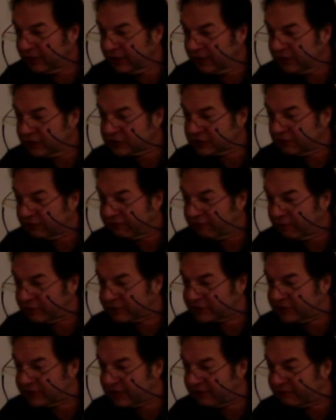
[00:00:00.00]
So 14
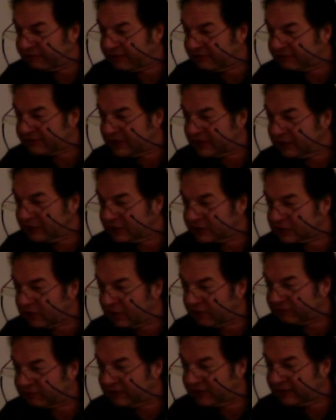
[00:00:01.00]
on 15 looks
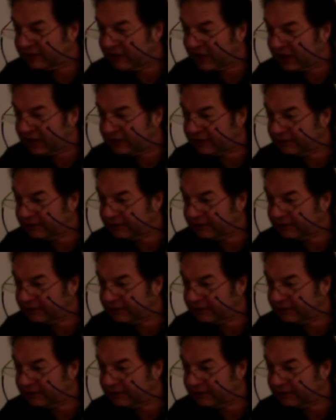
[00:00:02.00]
awfully tight,